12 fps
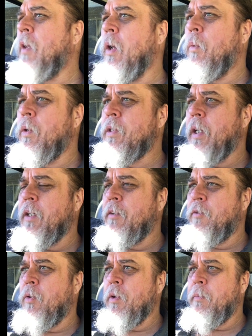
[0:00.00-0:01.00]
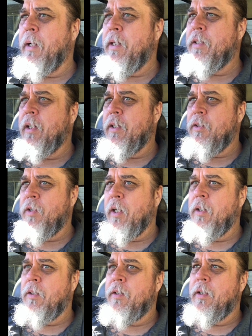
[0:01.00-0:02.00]
Once I can afford to buy a second
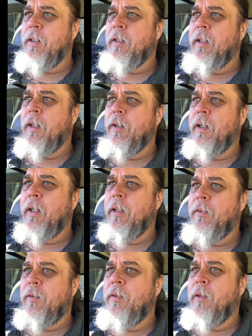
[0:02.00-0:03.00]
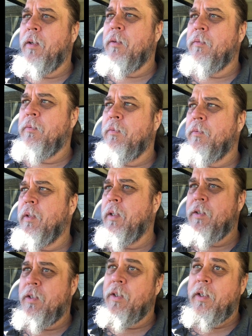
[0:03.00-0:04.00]
trailer, then they'll get, you know,
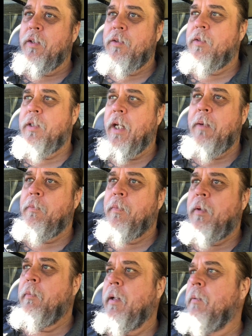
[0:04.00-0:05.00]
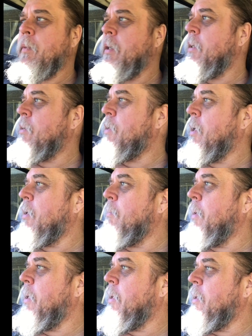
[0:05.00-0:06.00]
they'll still get the same amount of money. It's not
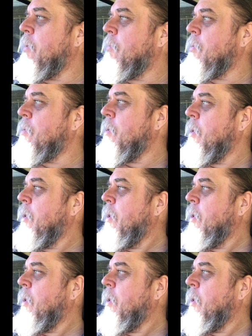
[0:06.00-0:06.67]
going to make any difference.